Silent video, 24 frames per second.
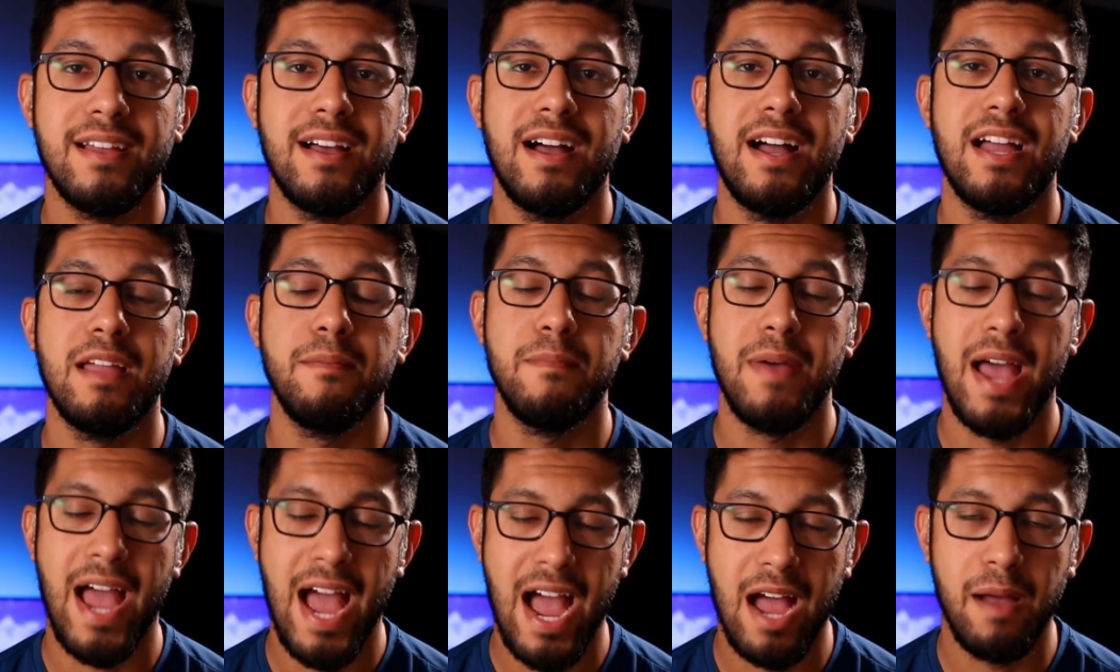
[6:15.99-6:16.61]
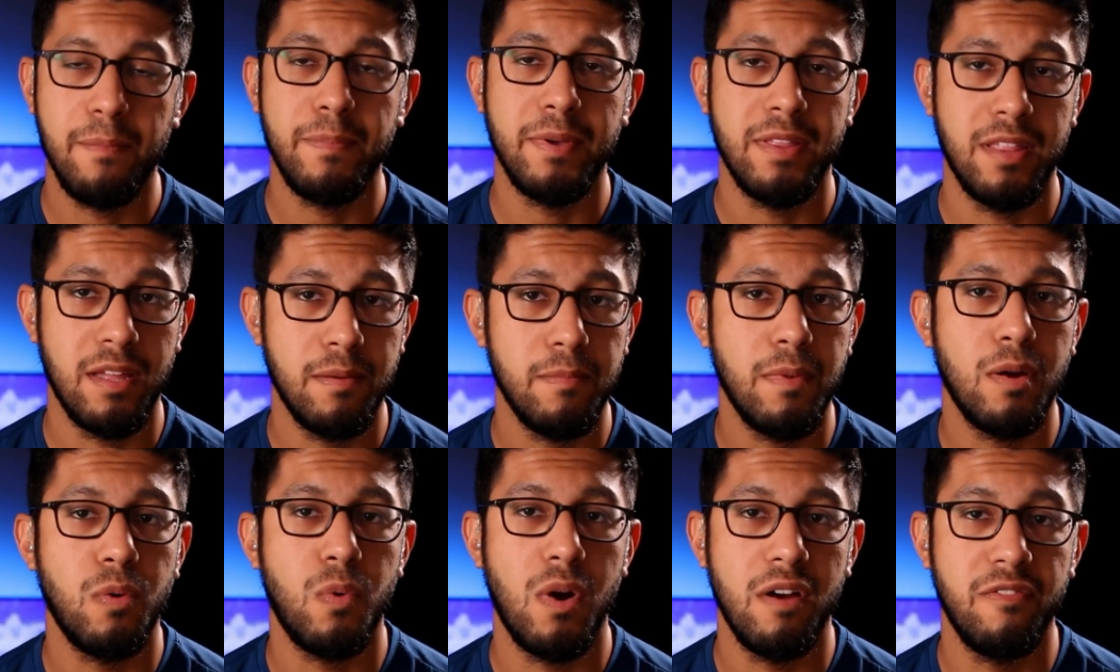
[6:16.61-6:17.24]
I am happy that
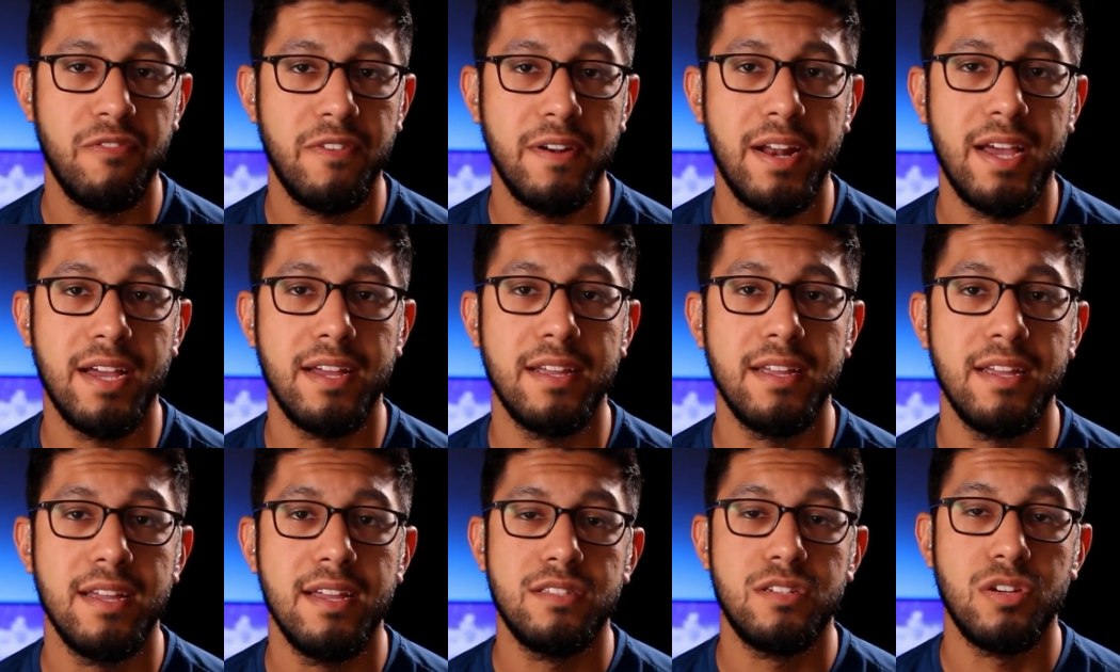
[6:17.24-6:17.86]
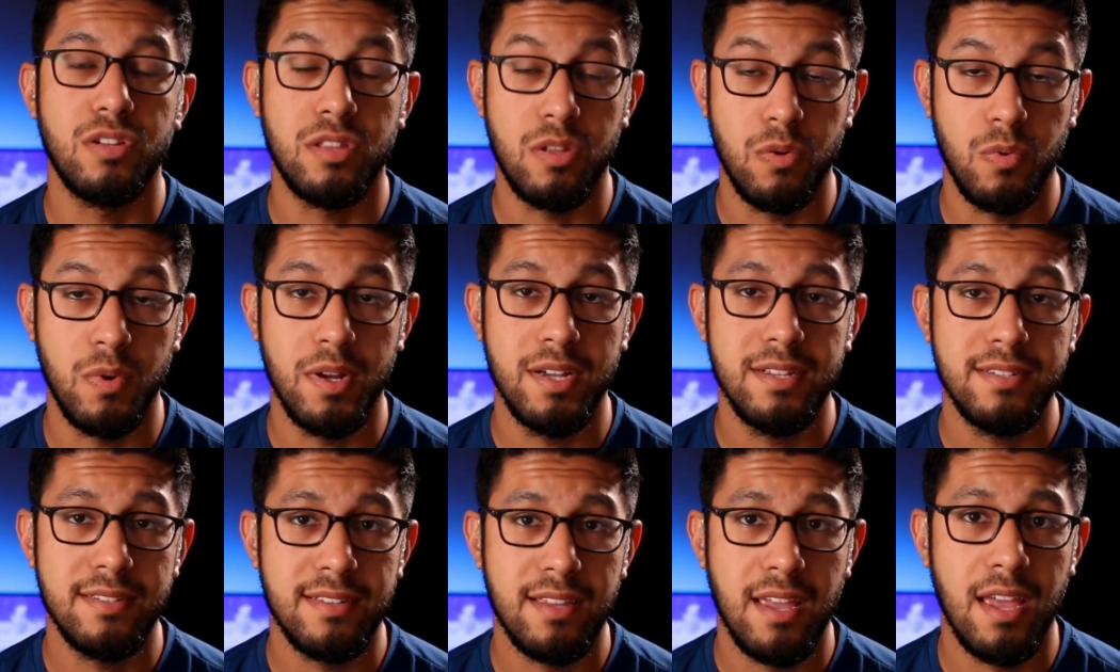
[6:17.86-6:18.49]
my wife and I took the
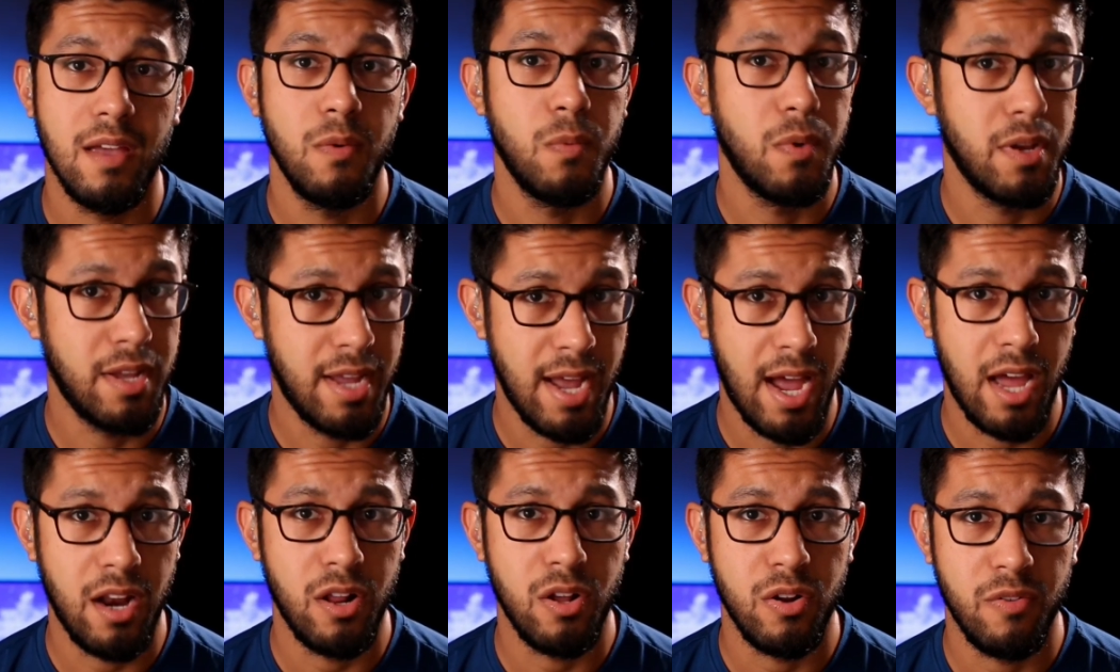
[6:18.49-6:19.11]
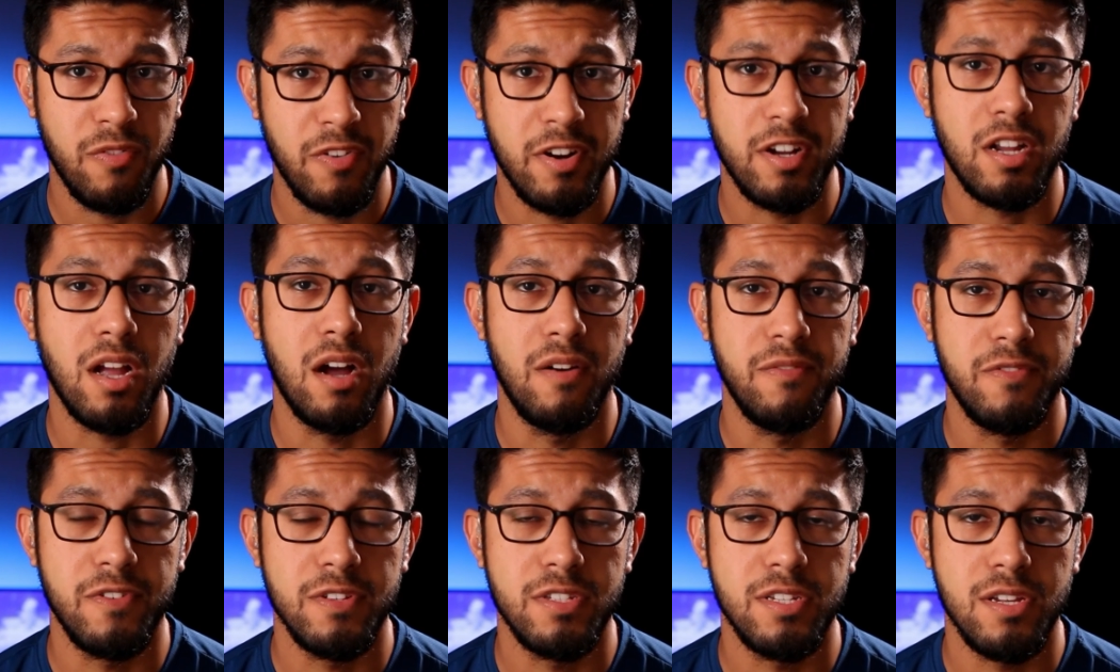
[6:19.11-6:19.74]
risk and we got out of our
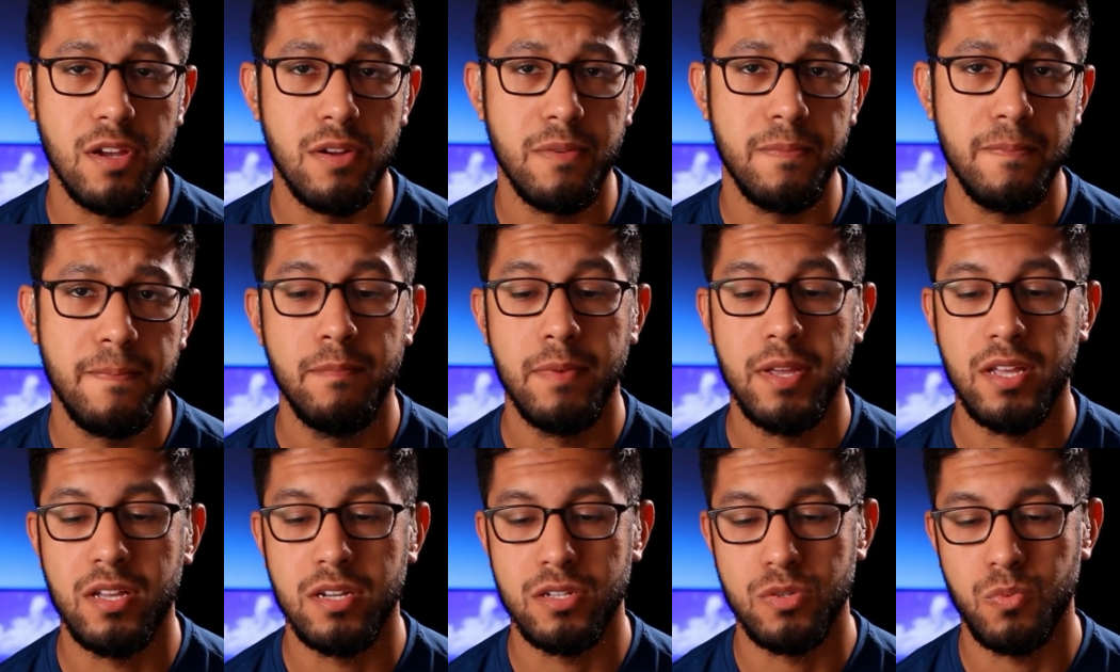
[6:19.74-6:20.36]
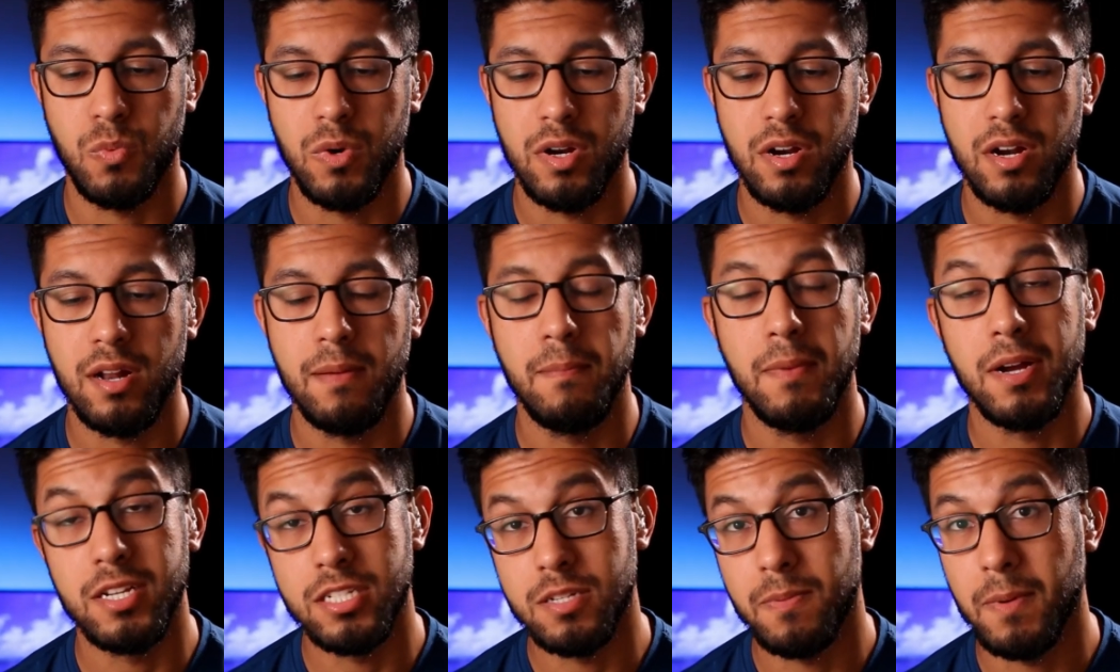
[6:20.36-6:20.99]
comfort zone, because we're in a
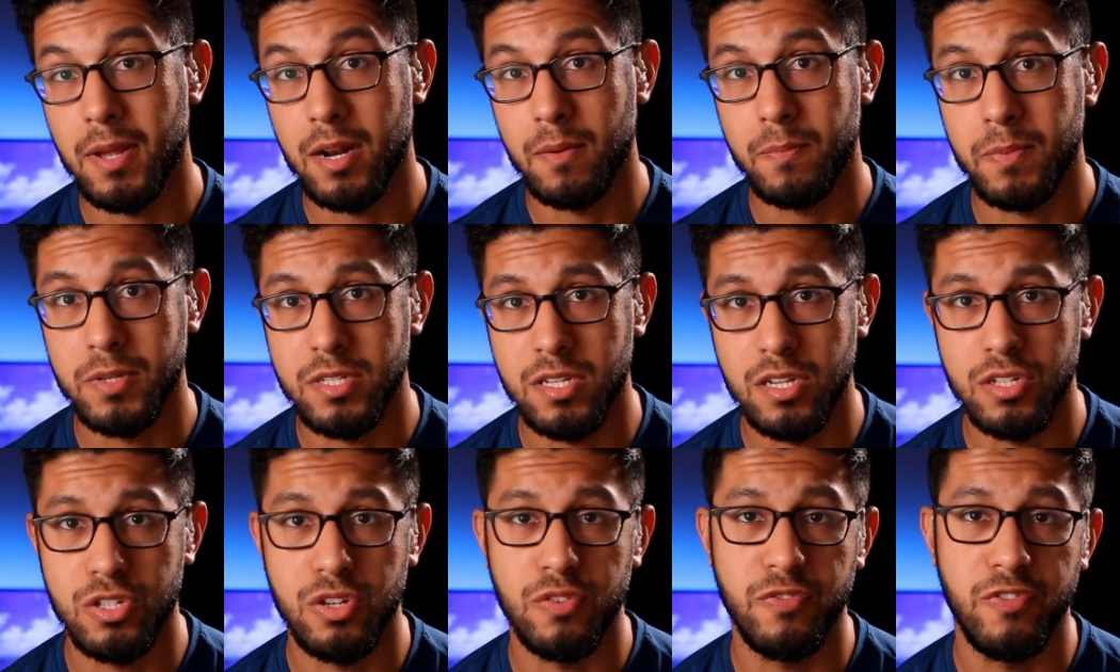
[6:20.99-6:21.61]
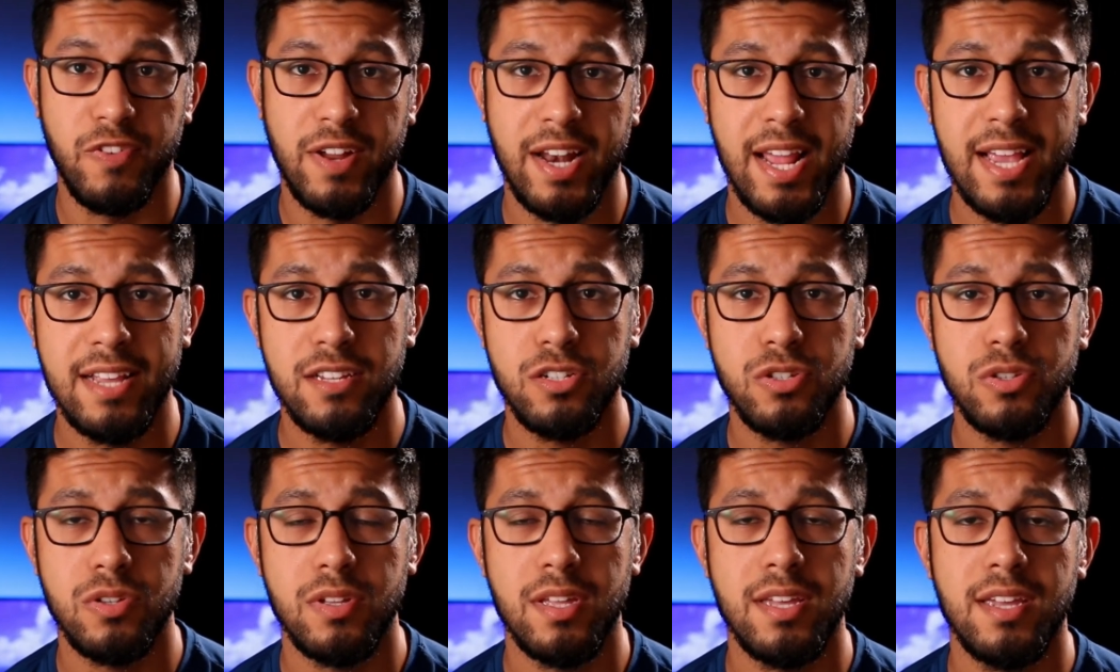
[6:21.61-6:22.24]
much better position
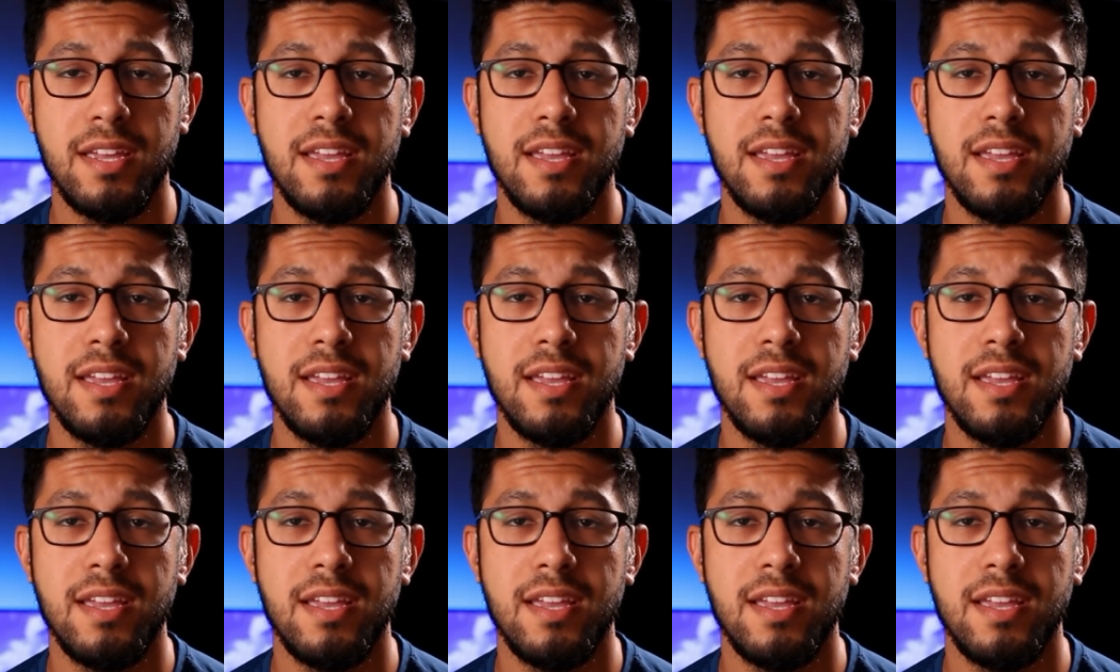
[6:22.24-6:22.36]
financially